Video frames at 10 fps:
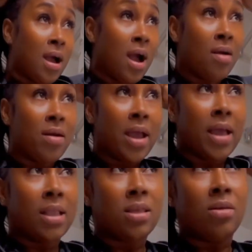
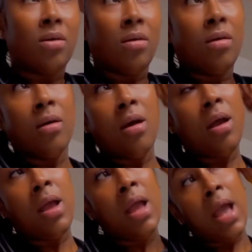Alright, so
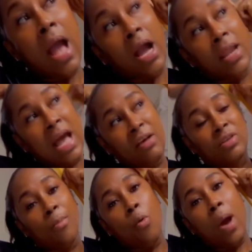I'm gonna have
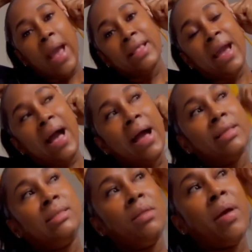some white
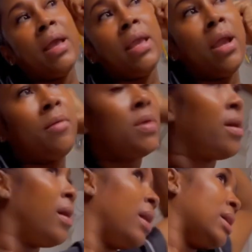cast in my hair
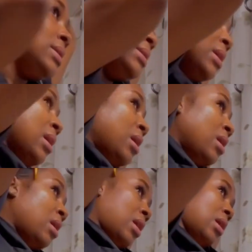because
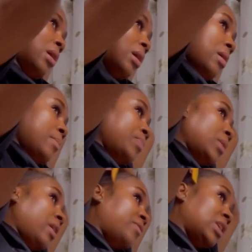um
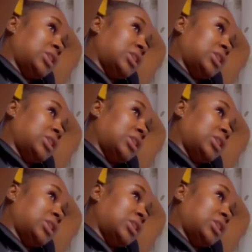after